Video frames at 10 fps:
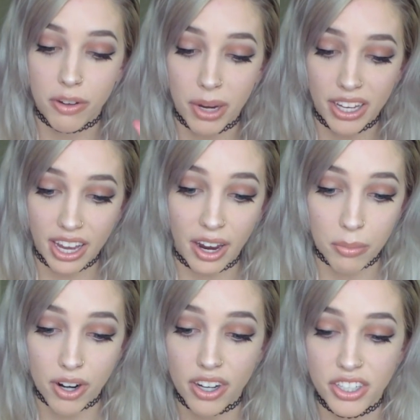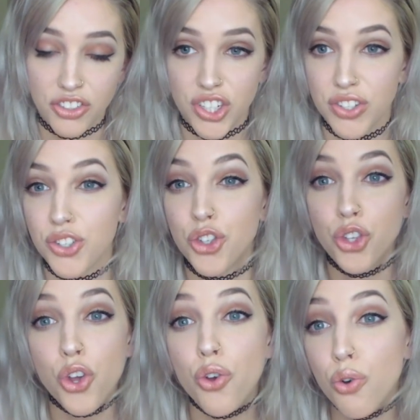of my camera and just
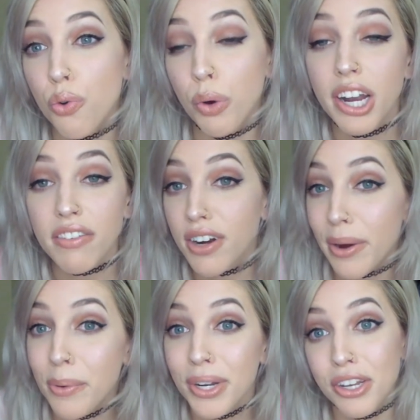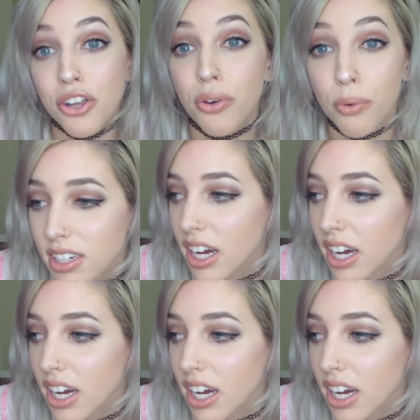do whatever I want to do.